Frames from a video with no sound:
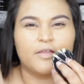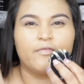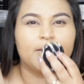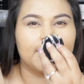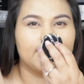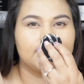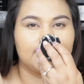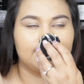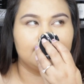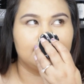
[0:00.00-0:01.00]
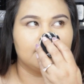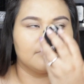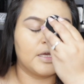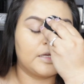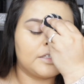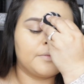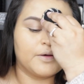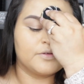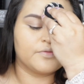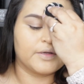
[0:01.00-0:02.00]
The foundation, it
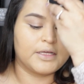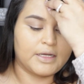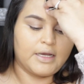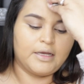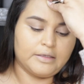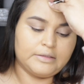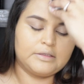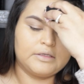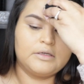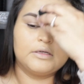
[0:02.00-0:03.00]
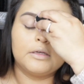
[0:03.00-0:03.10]
smells really nice.